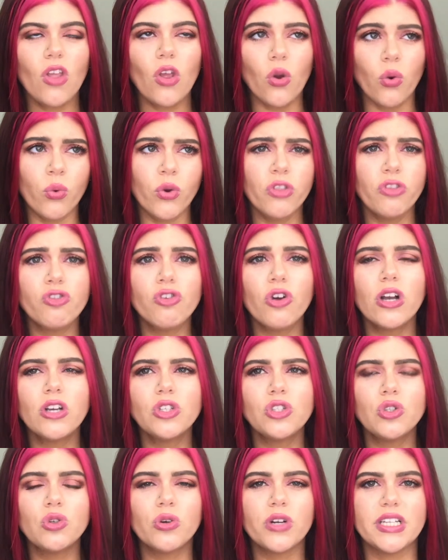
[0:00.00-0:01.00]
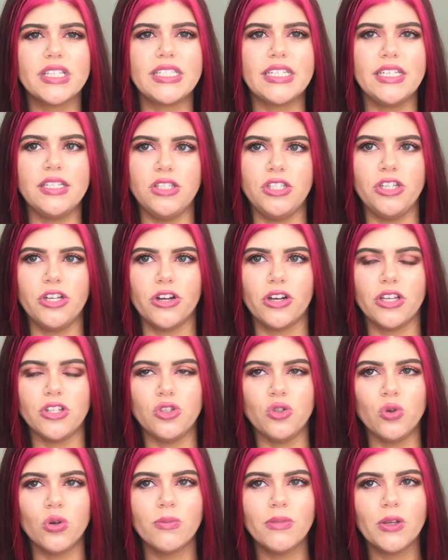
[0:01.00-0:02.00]
with drugstore it's easier, because
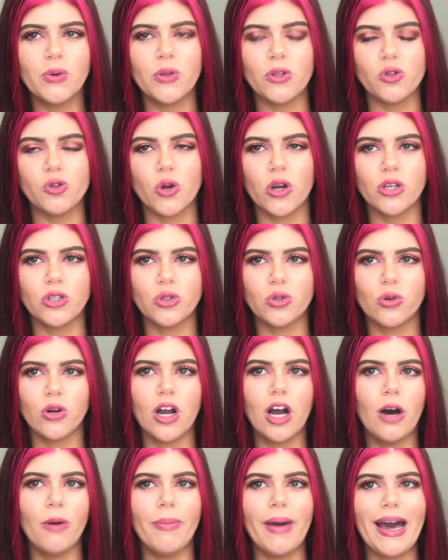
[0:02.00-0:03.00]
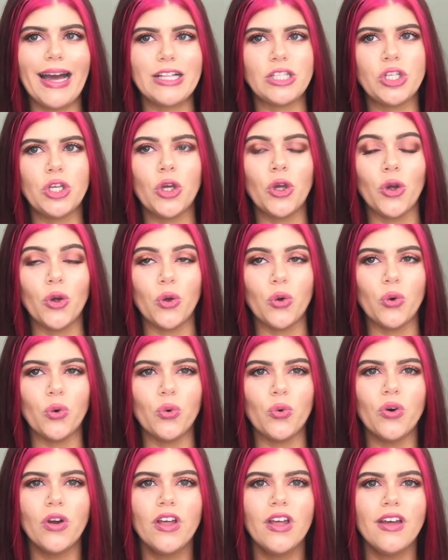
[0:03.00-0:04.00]
normally with drugstore I'll buy 2